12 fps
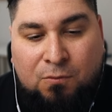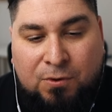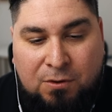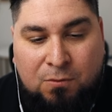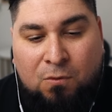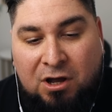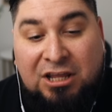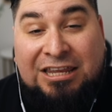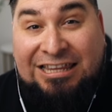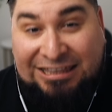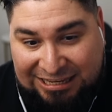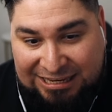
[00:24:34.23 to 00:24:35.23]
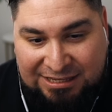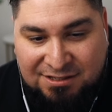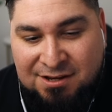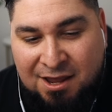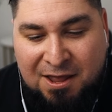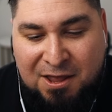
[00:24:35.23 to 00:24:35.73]
We want
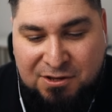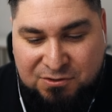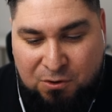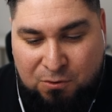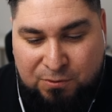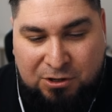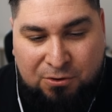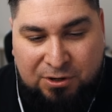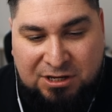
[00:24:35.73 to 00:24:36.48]
leads. So we go to